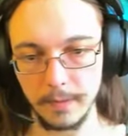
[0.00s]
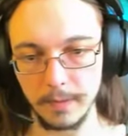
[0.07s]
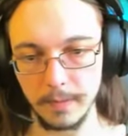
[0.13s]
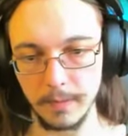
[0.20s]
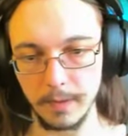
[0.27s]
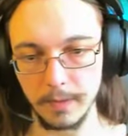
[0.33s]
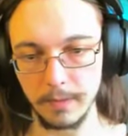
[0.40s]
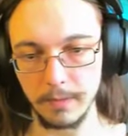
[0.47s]

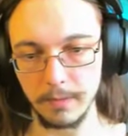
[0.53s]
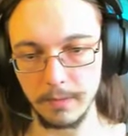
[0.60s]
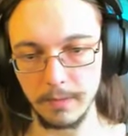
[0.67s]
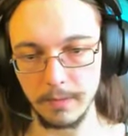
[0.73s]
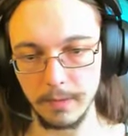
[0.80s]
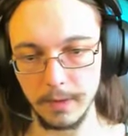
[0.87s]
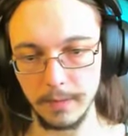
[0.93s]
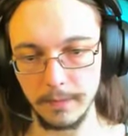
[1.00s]
One, two,
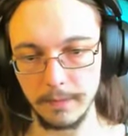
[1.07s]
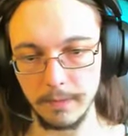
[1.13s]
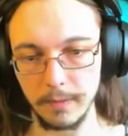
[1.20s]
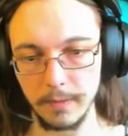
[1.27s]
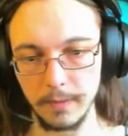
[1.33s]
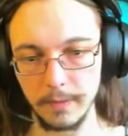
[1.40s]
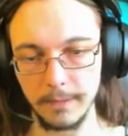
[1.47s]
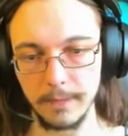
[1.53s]
three,
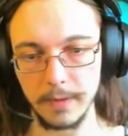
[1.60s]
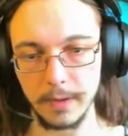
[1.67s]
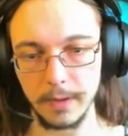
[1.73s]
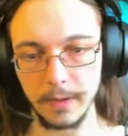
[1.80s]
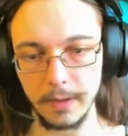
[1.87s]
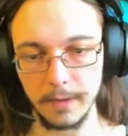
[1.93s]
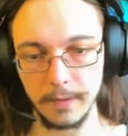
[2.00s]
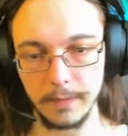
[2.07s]
four,
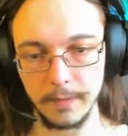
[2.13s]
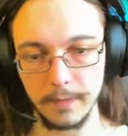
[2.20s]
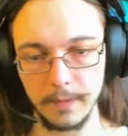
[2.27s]
five.